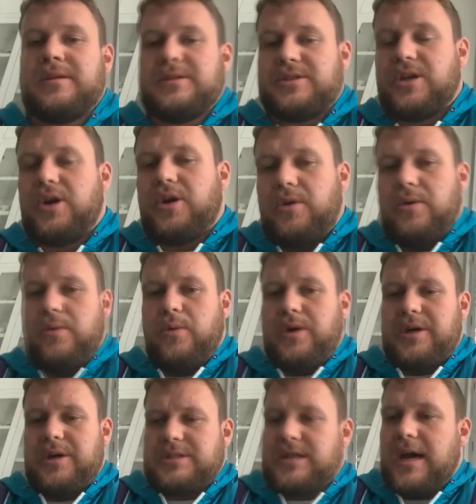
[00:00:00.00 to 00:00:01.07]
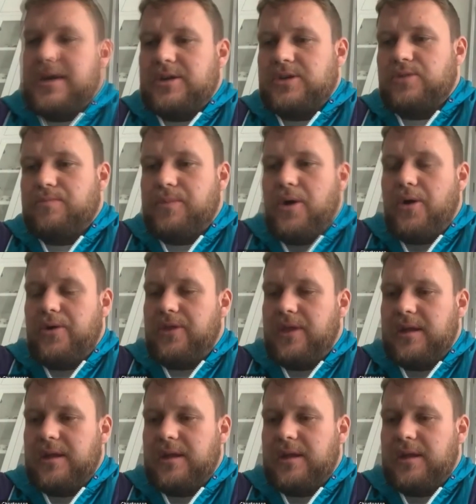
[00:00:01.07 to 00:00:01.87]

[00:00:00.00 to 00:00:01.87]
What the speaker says: So we're excited to do both.